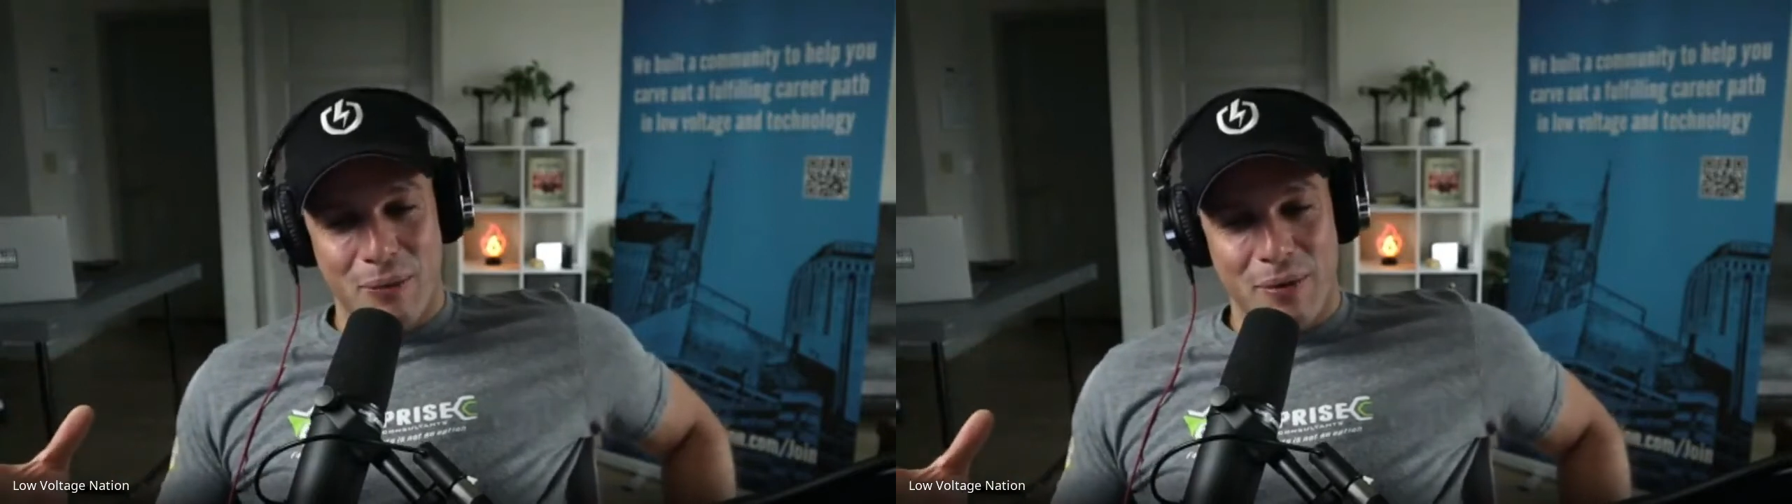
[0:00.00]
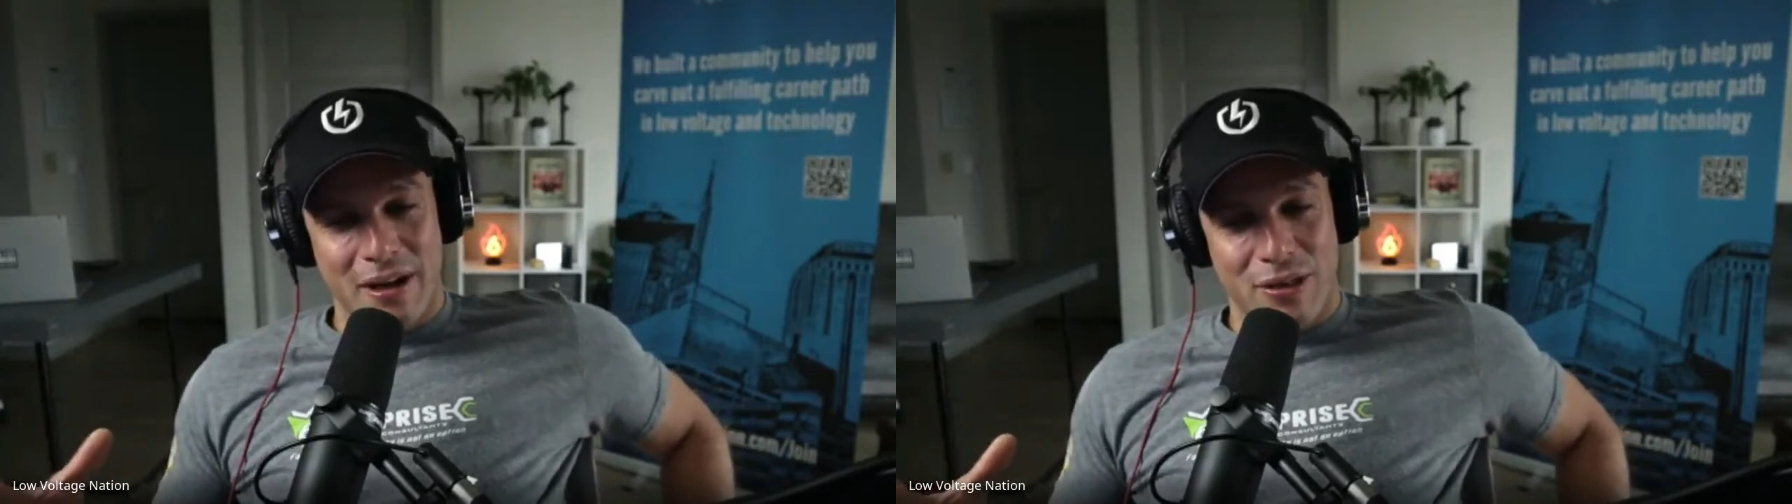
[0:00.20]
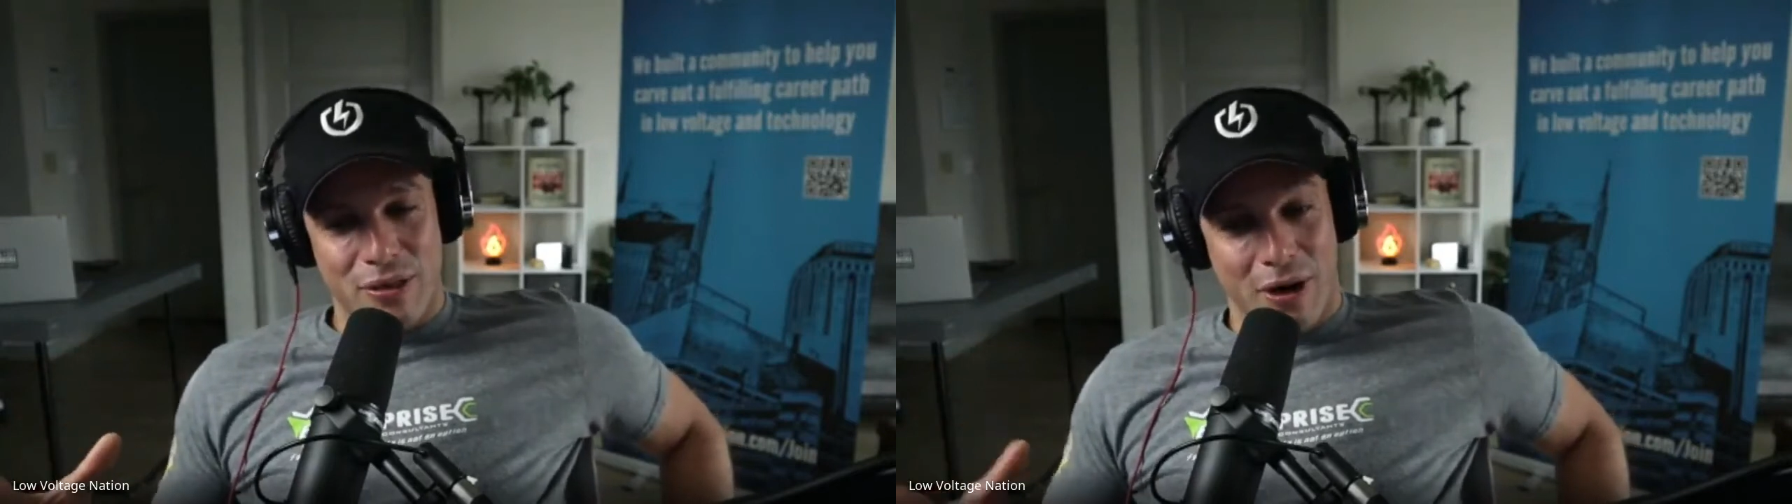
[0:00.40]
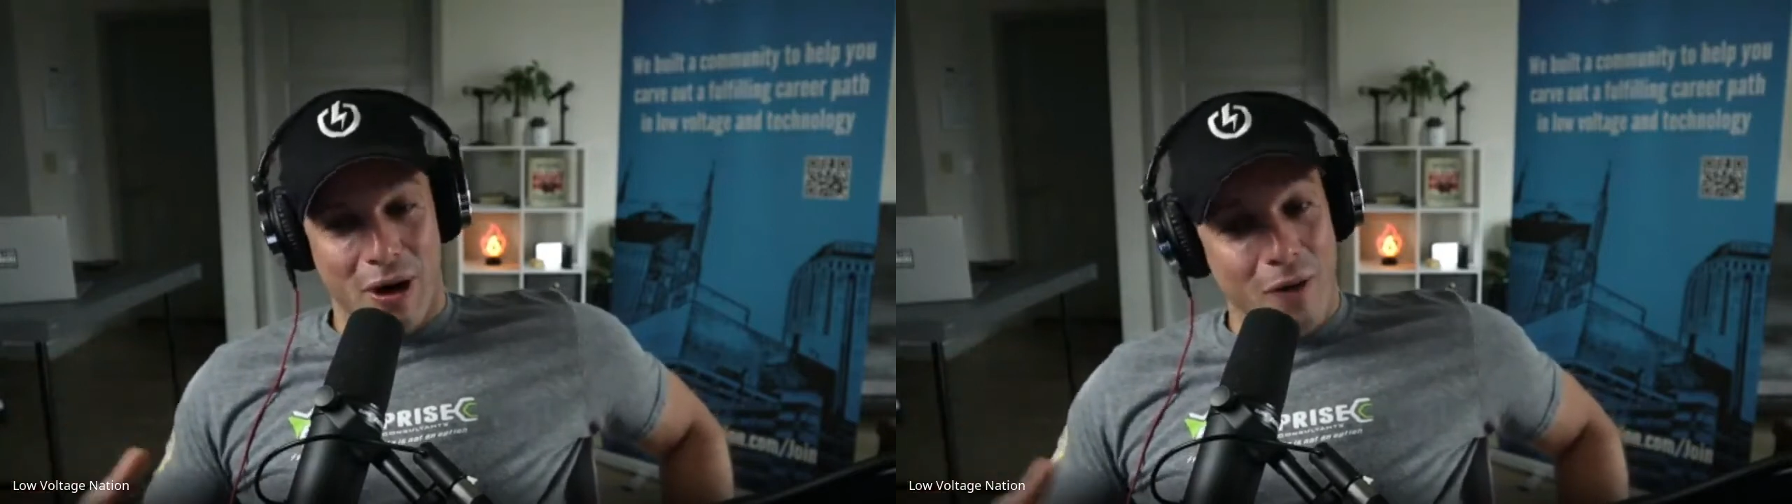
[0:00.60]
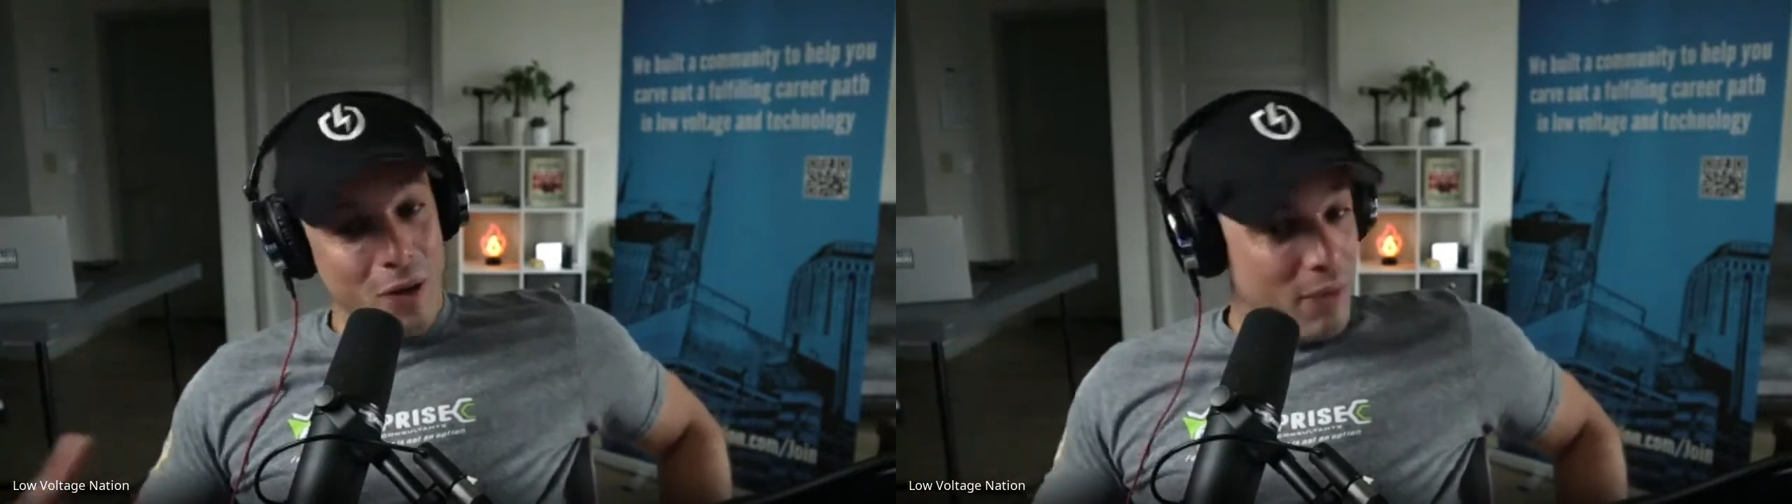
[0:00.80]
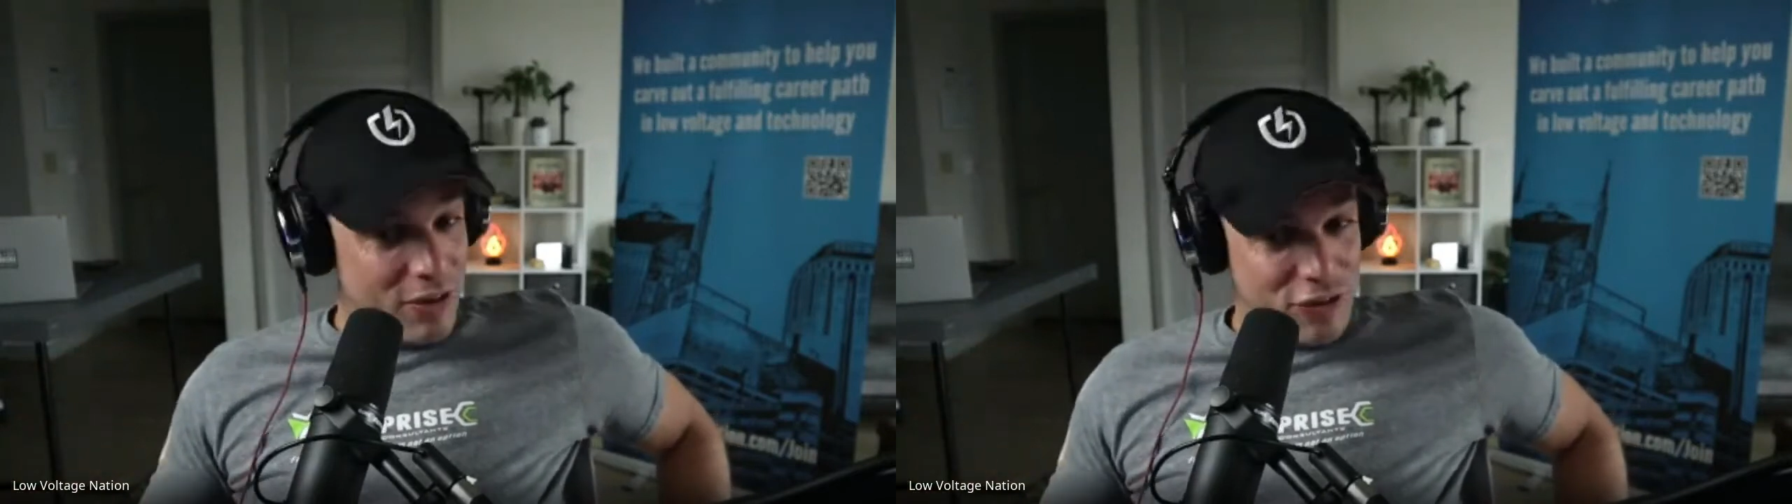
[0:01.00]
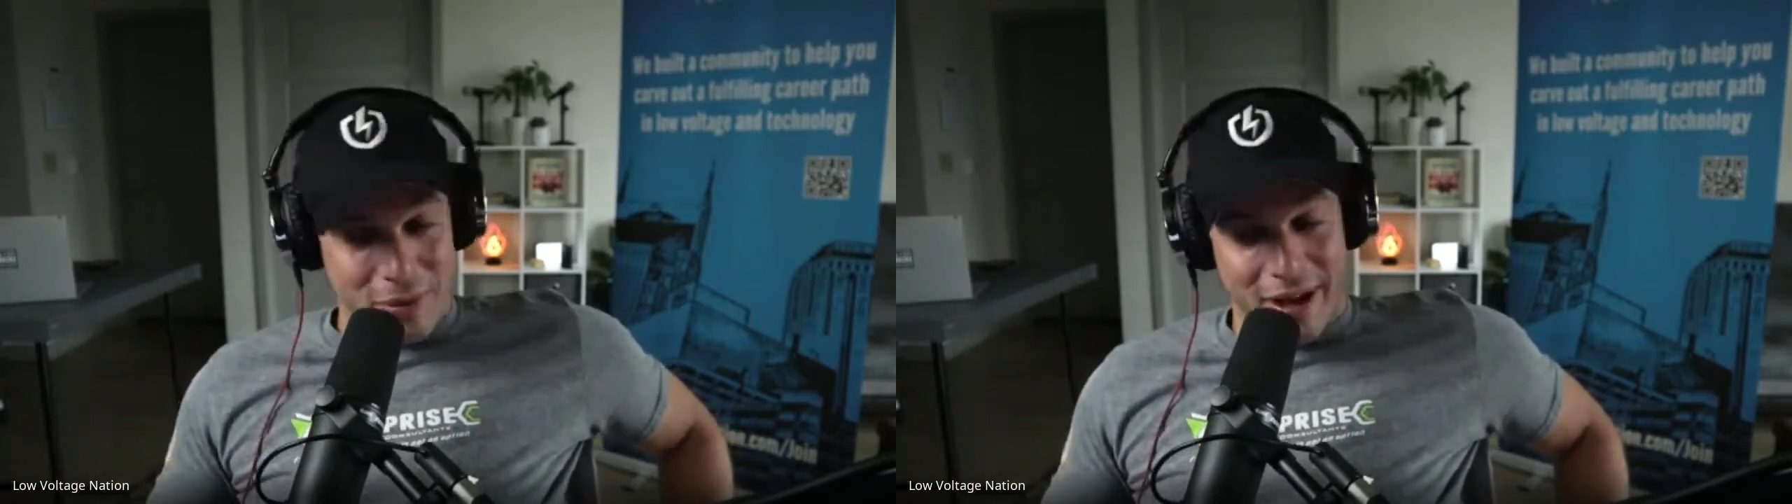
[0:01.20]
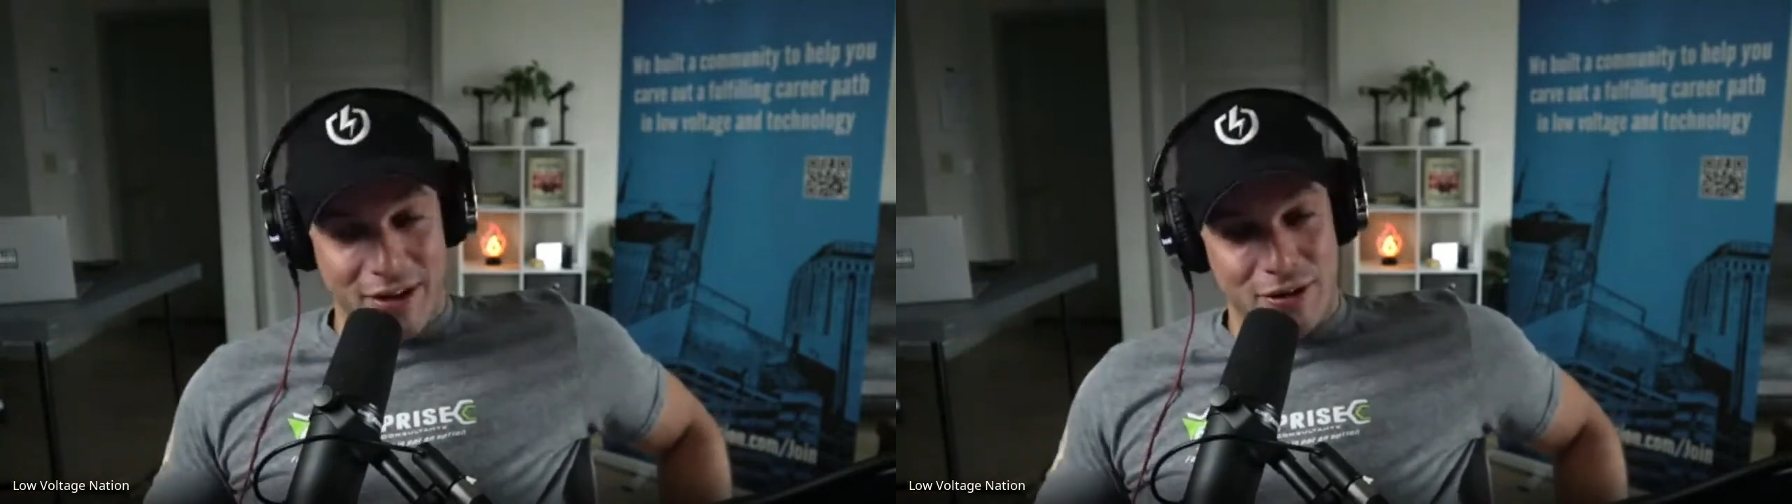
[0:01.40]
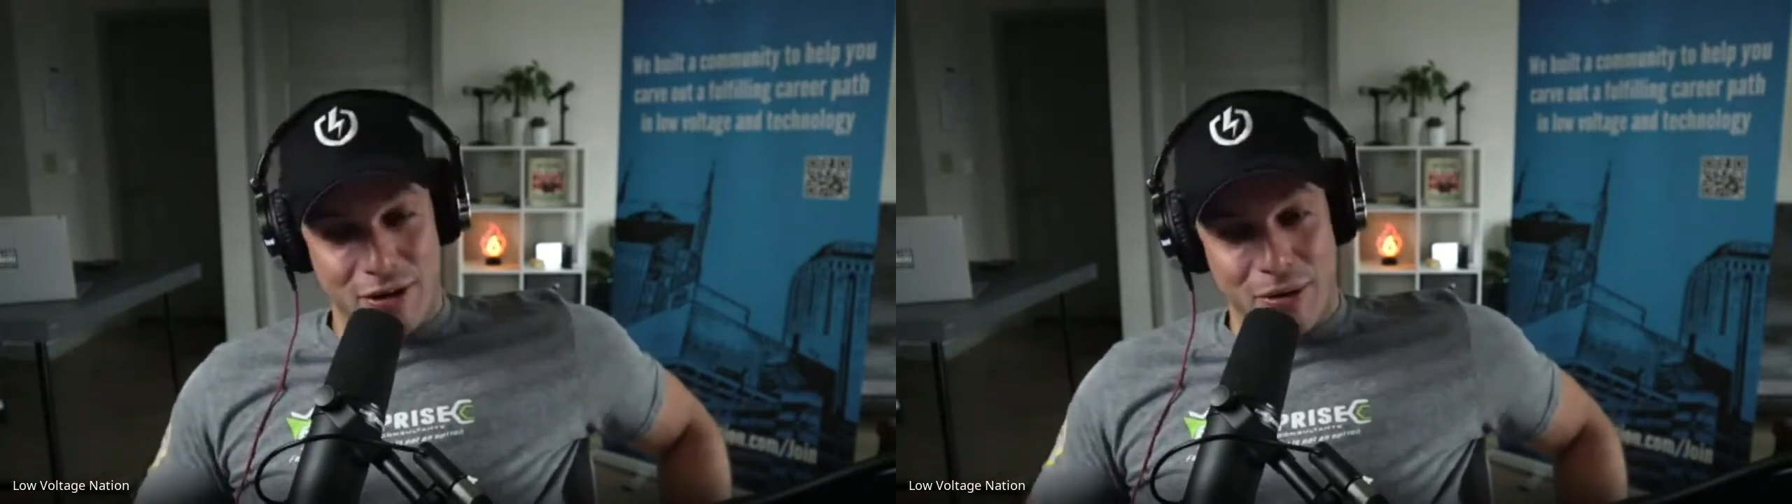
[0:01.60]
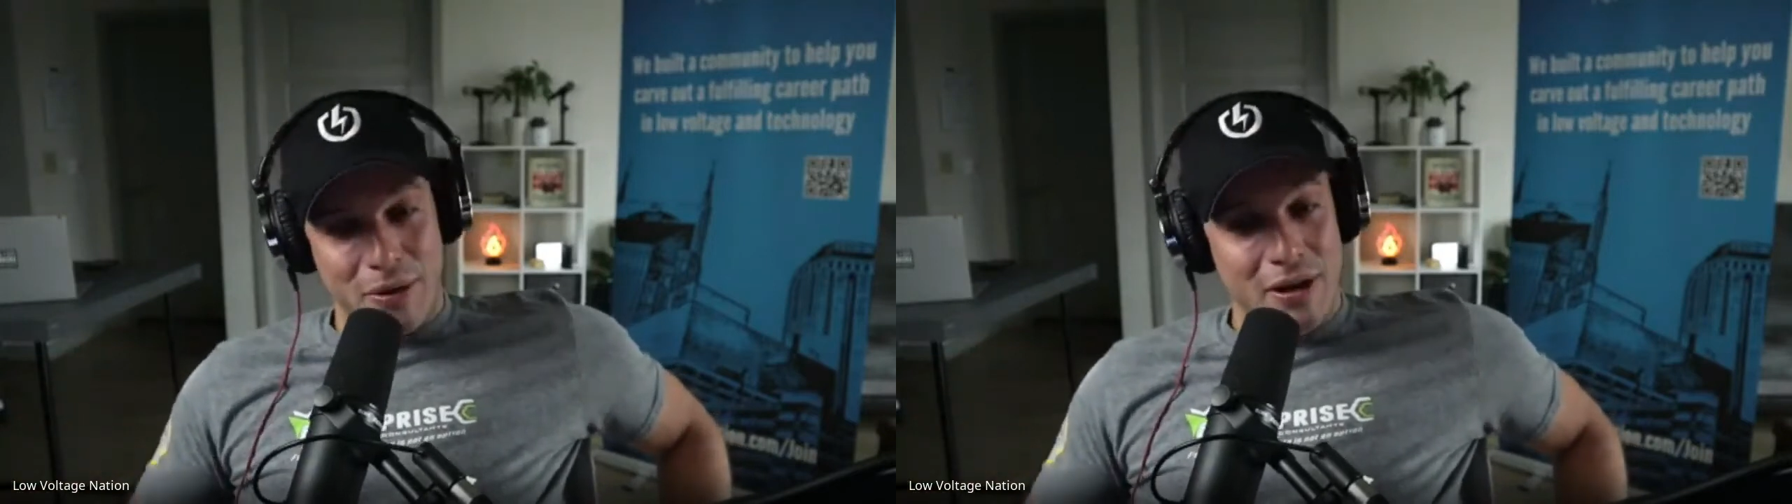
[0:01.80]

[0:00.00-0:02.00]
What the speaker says: with the all-in-one splicer.